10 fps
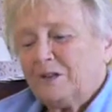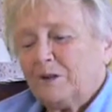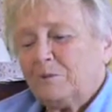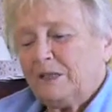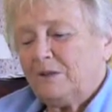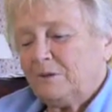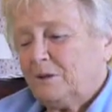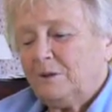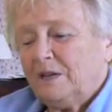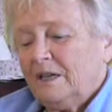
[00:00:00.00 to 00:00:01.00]
So we
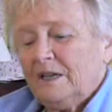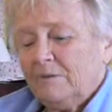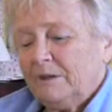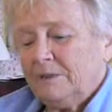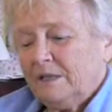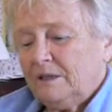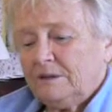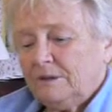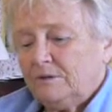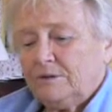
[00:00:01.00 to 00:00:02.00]
grew. When we
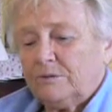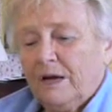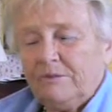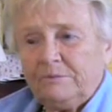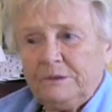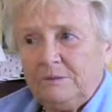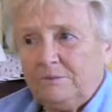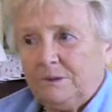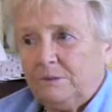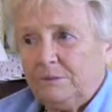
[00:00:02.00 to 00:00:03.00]
got to 12
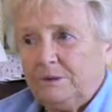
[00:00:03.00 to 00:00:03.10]
people,